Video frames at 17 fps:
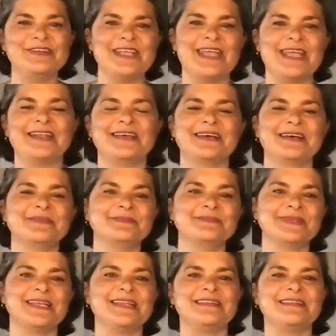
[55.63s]
you,
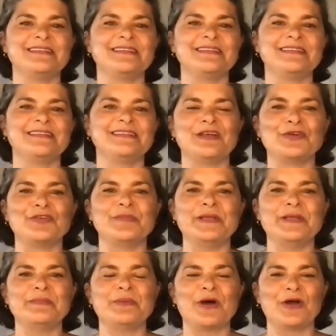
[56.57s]
Deanna. It's an
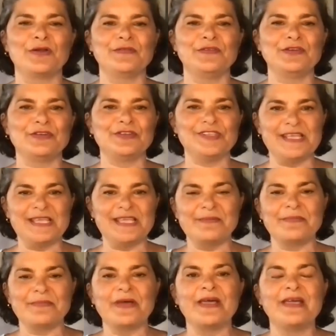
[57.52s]
honor to be a part of your
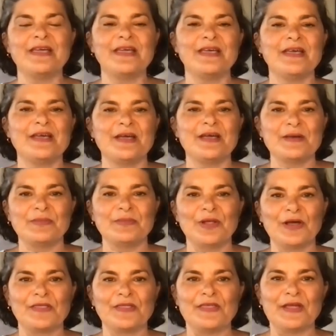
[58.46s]
team,
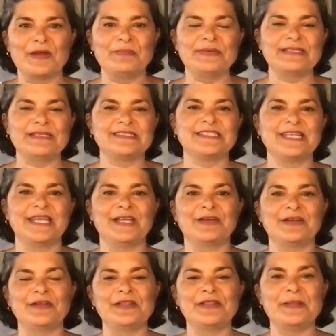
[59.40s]
block therapist
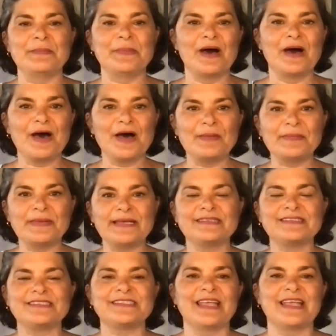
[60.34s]
here in the
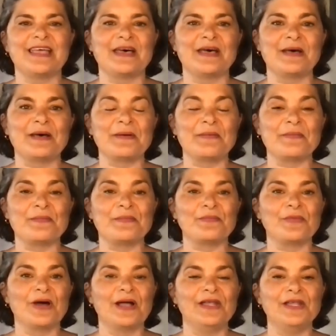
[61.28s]
Bahamas. I
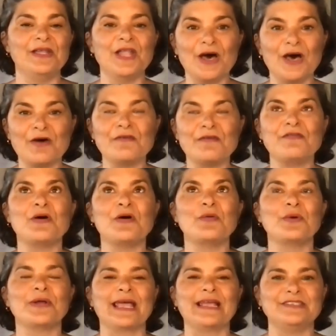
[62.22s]
love
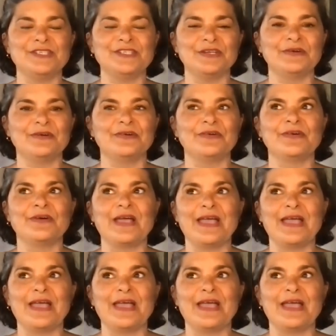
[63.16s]
what I do.